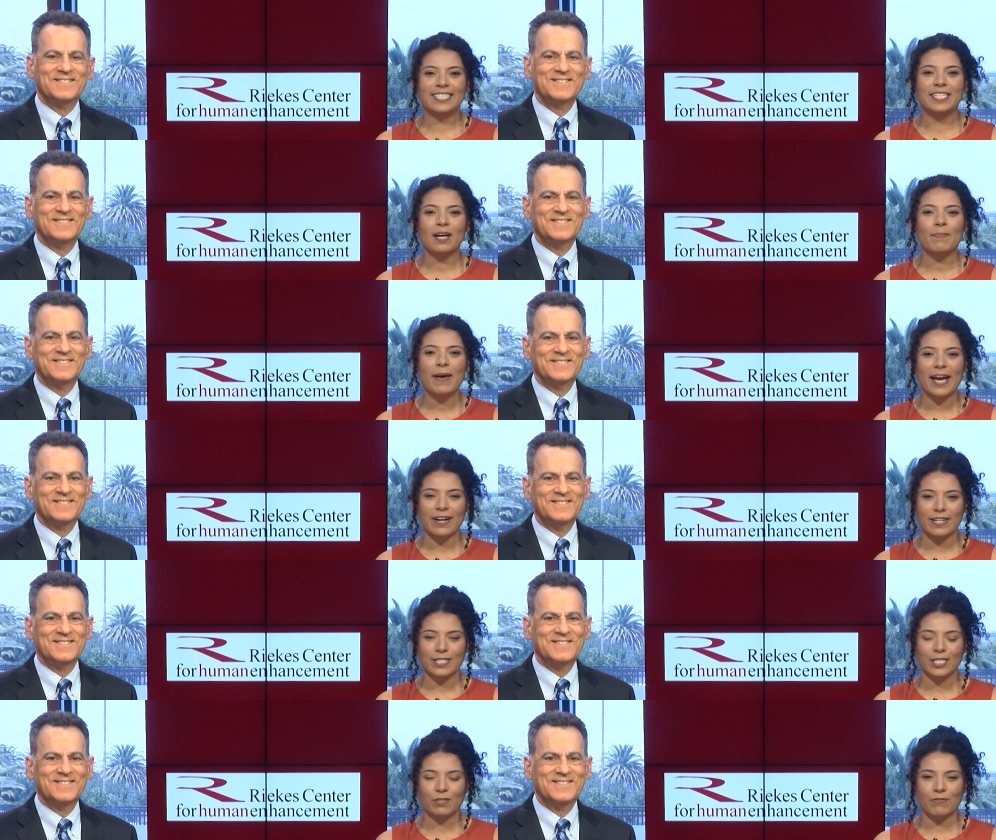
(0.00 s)
Speaker 1: The
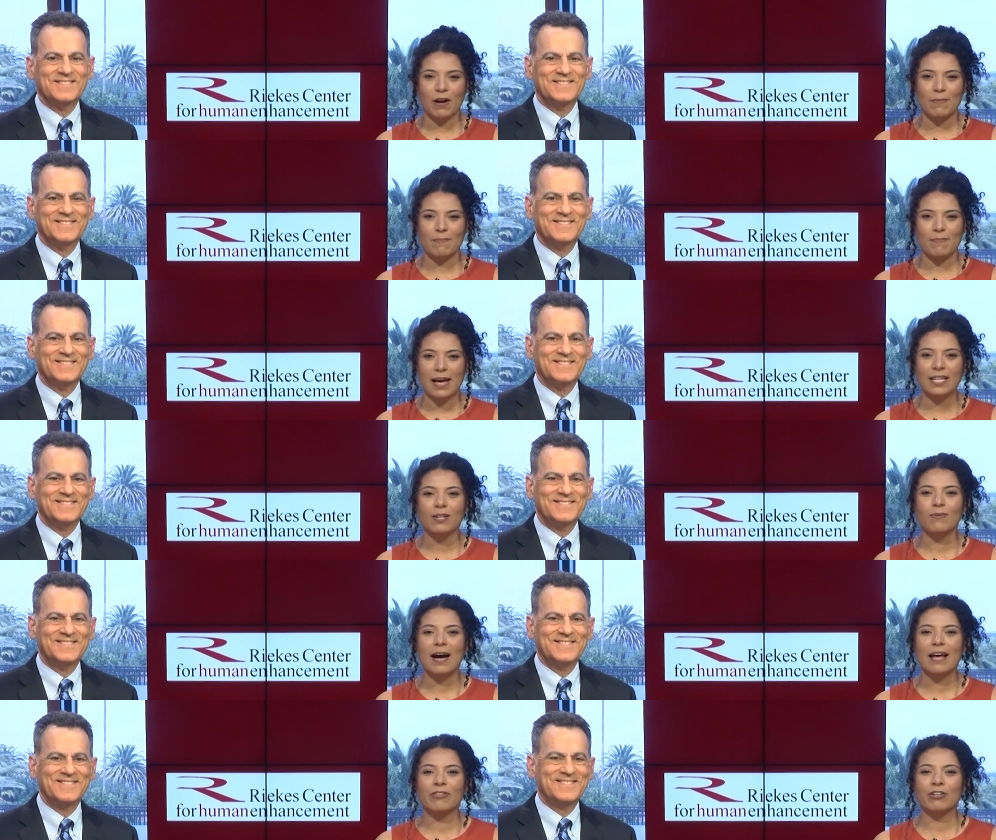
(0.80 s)
Bears from
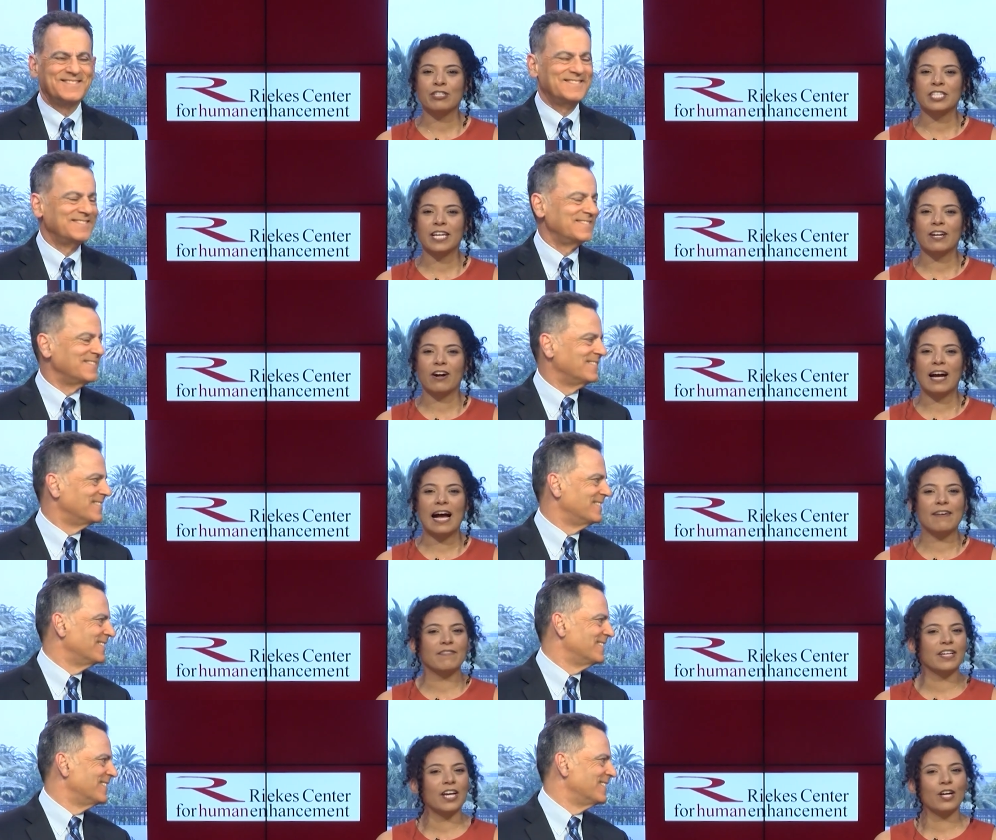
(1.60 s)
Menlo Atherton are
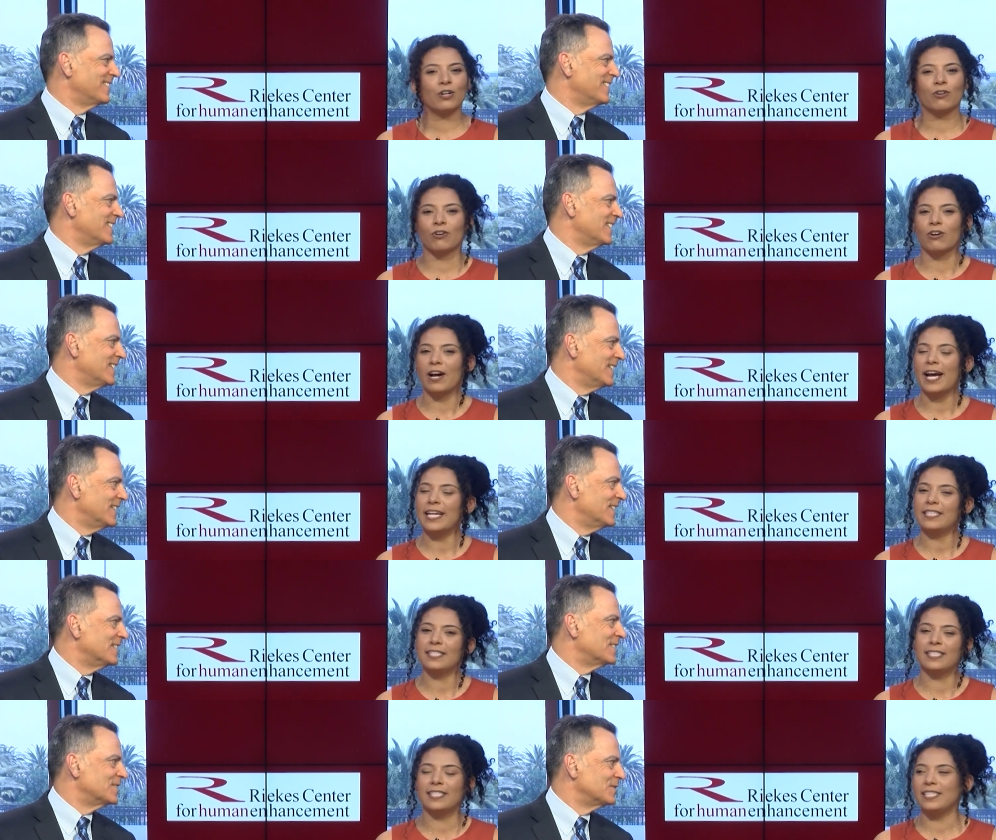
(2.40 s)
having a
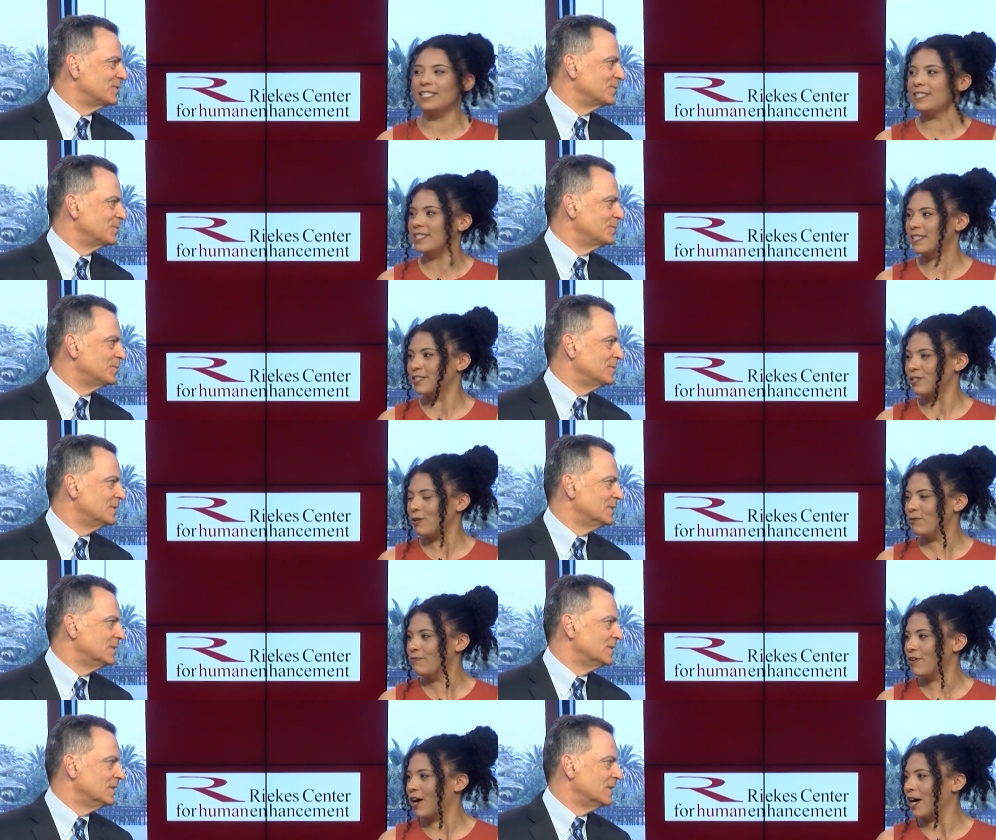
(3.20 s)
great season
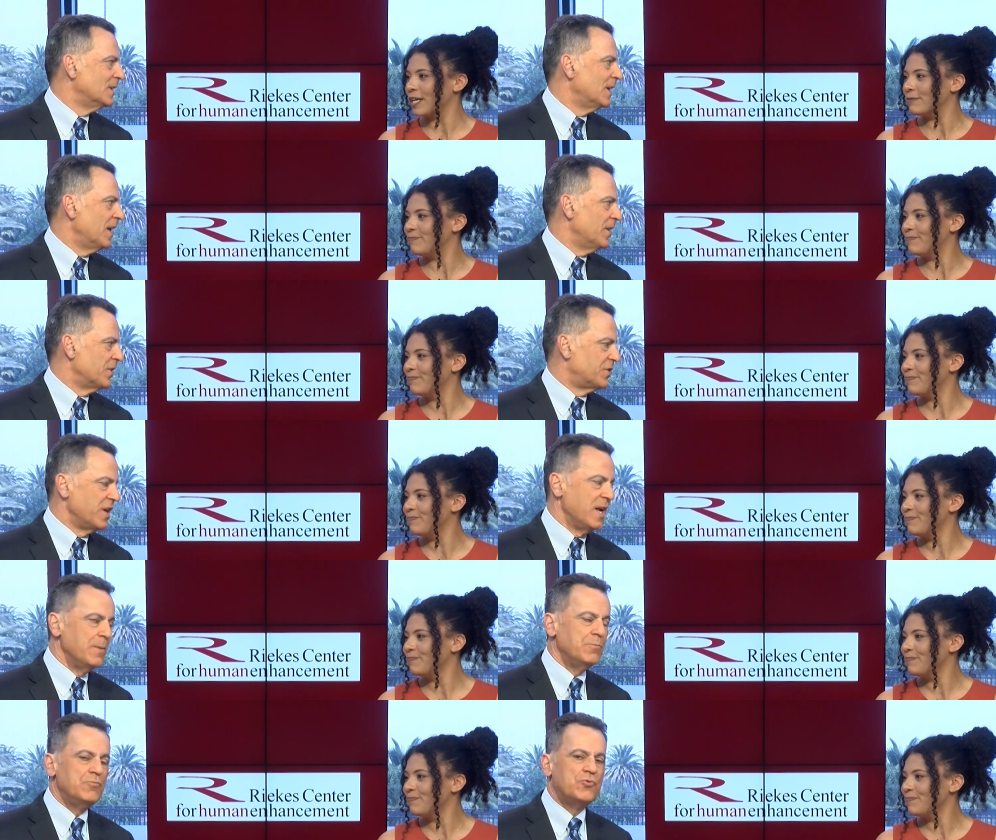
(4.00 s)
so far.
Speaker 2: The
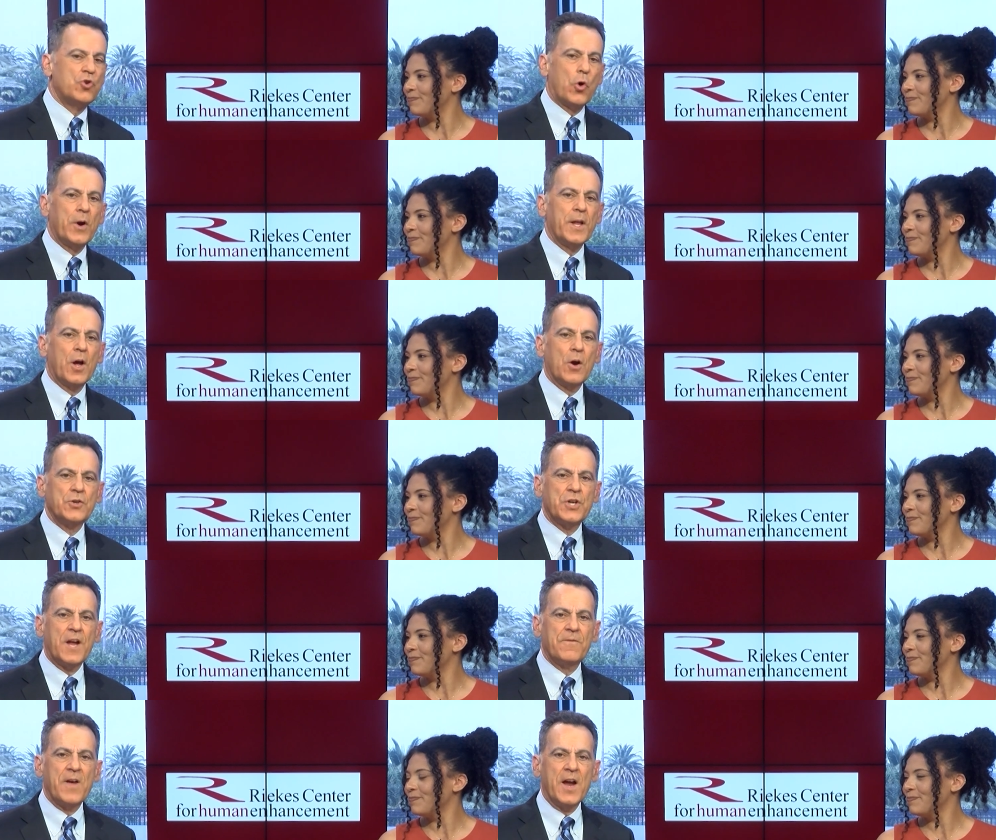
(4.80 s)
team joining
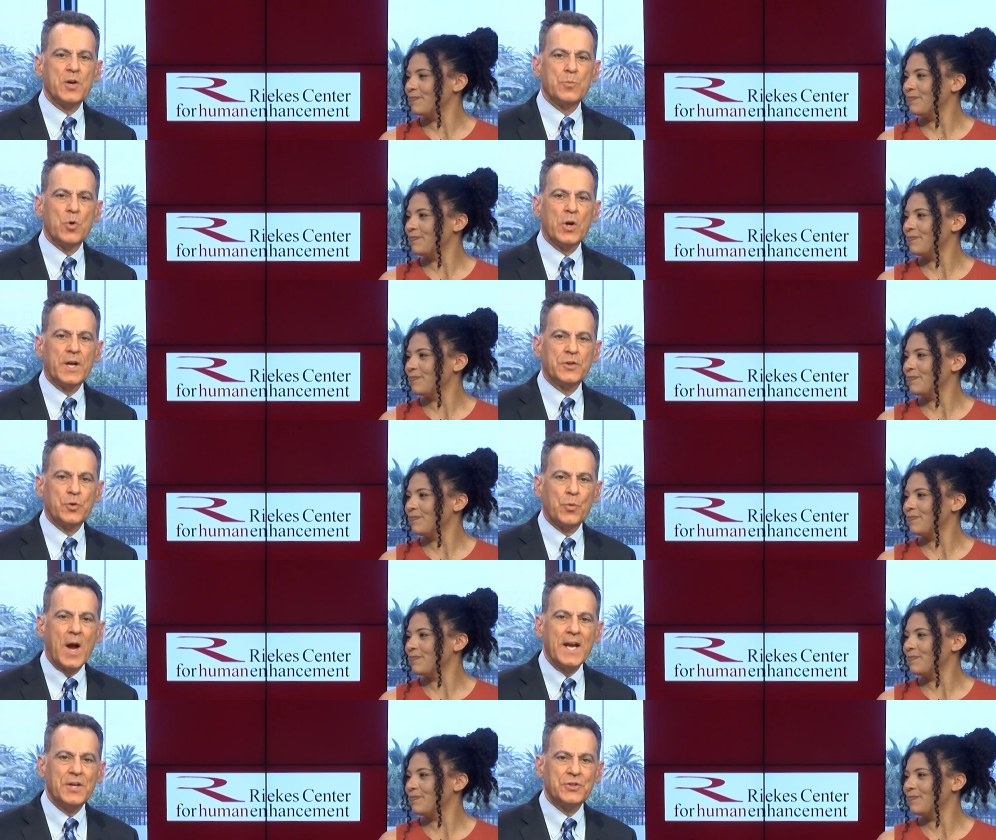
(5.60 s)
our Jake Vanderbrook
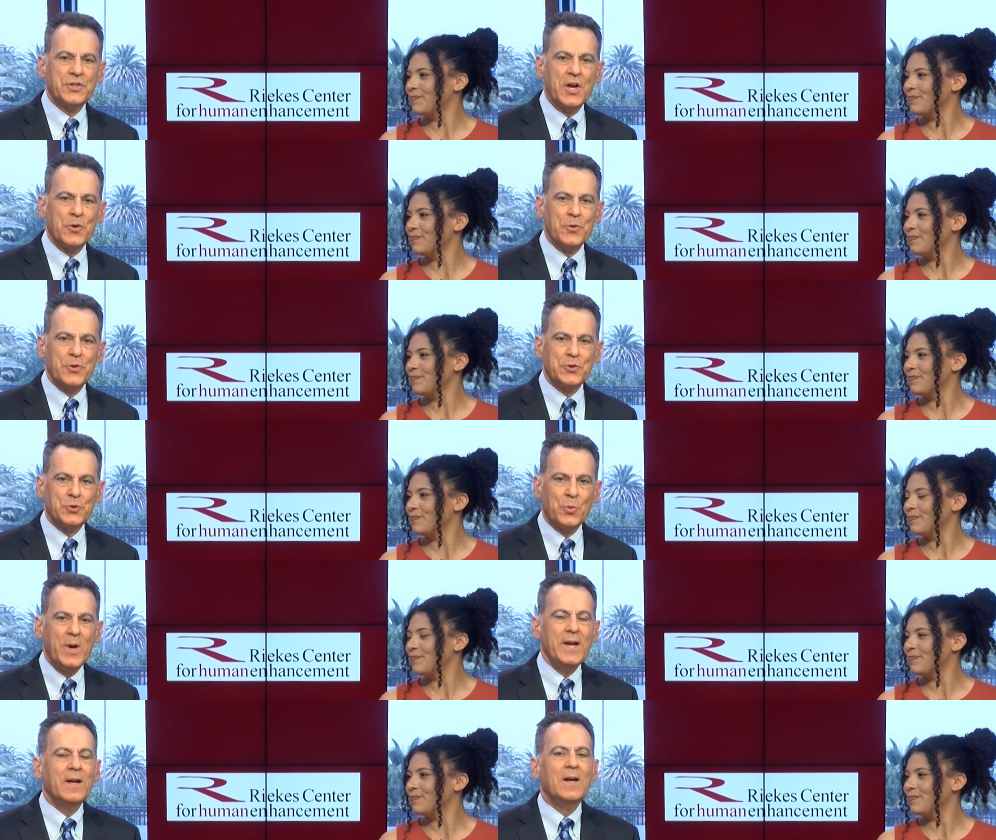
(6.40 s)
at the Riekes Center
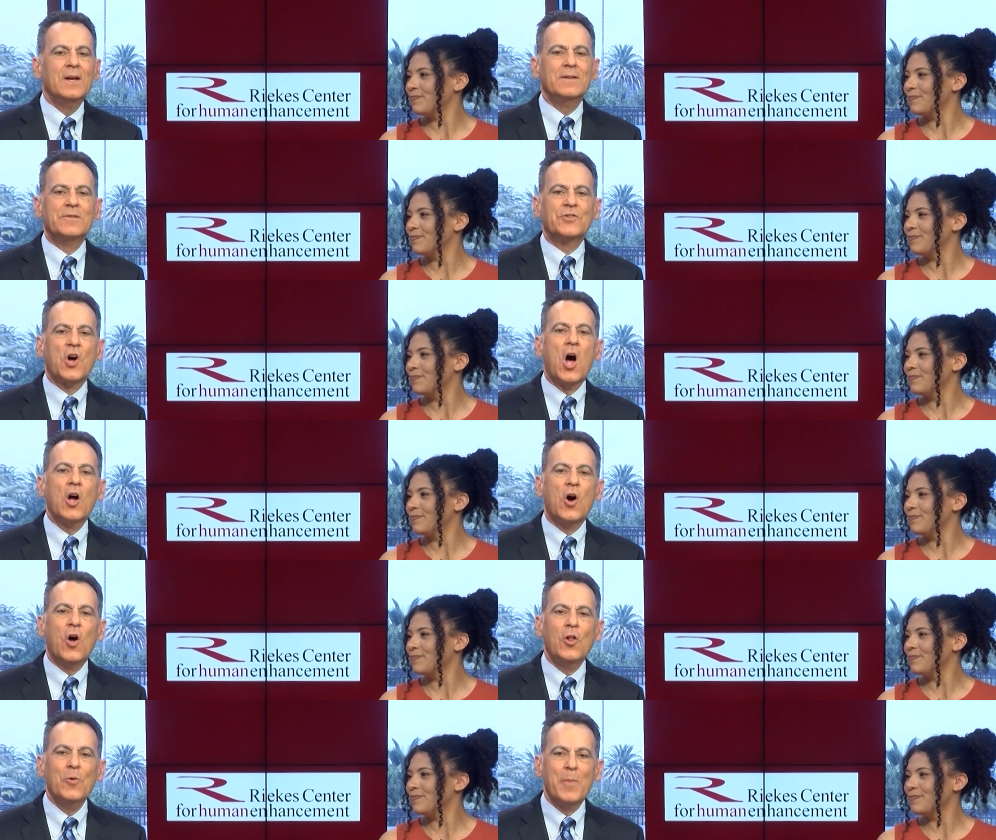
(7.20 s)
this week to
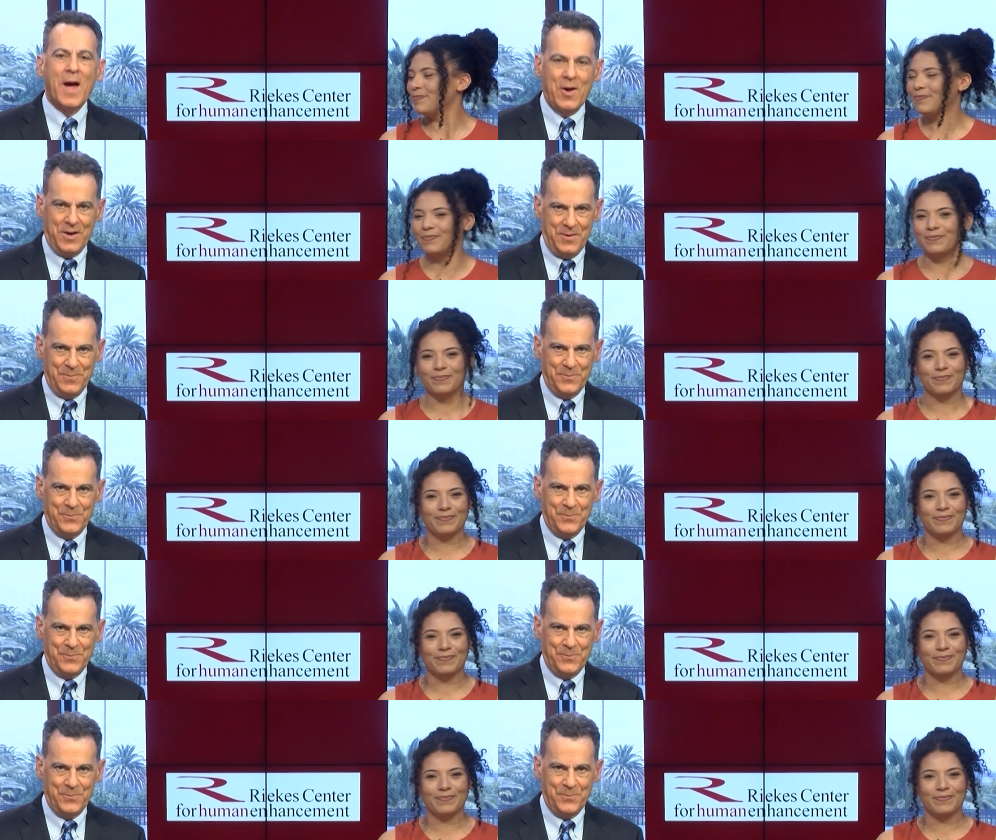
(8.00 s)
talk all about it.